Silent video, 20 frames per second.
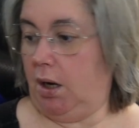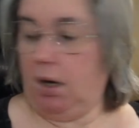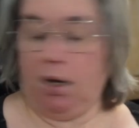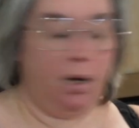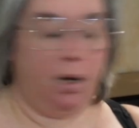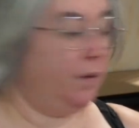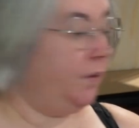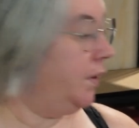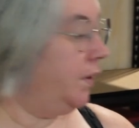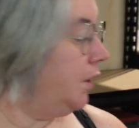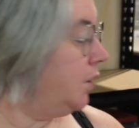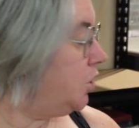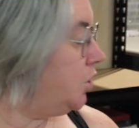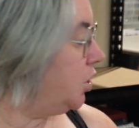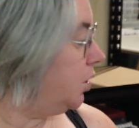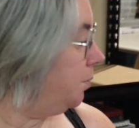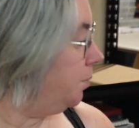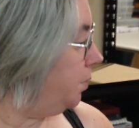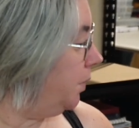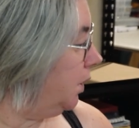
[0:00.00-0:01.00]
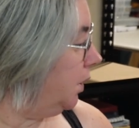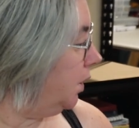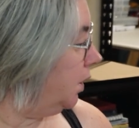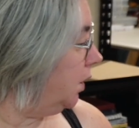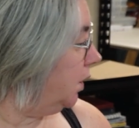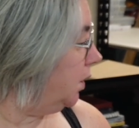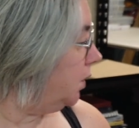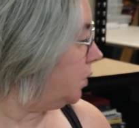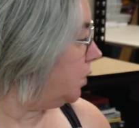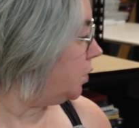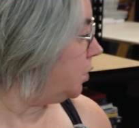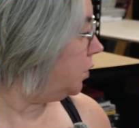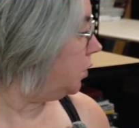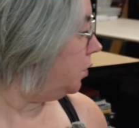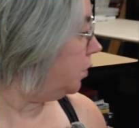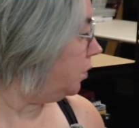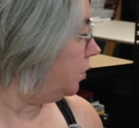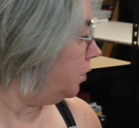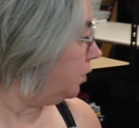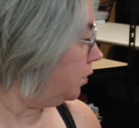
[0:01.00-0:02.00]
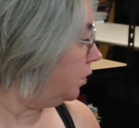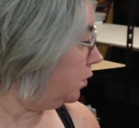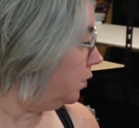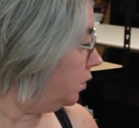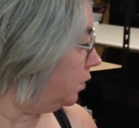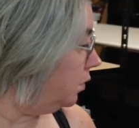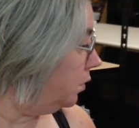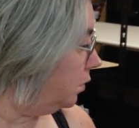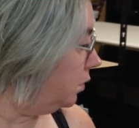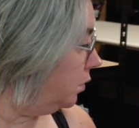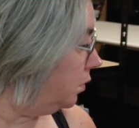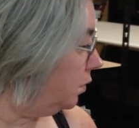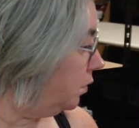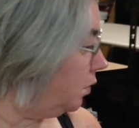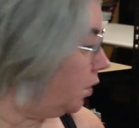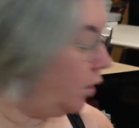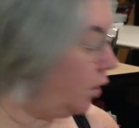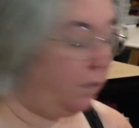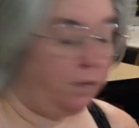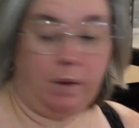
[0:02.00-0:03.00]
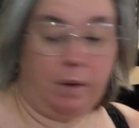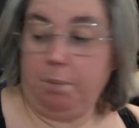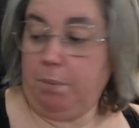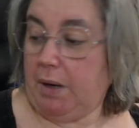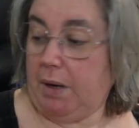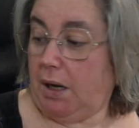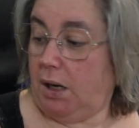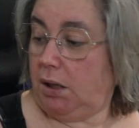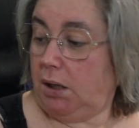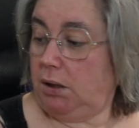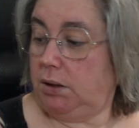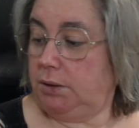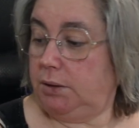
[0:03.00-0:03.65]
And then jumping into November,